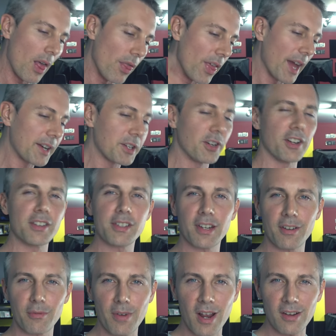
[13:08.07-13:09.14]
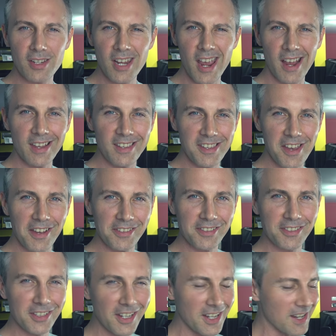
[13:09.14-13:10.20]
that content around tech, yes,
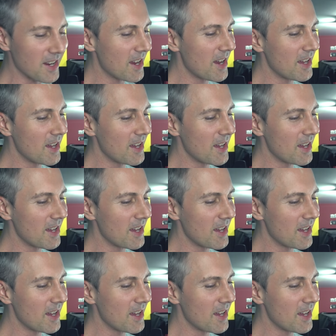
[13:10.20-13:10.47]
city,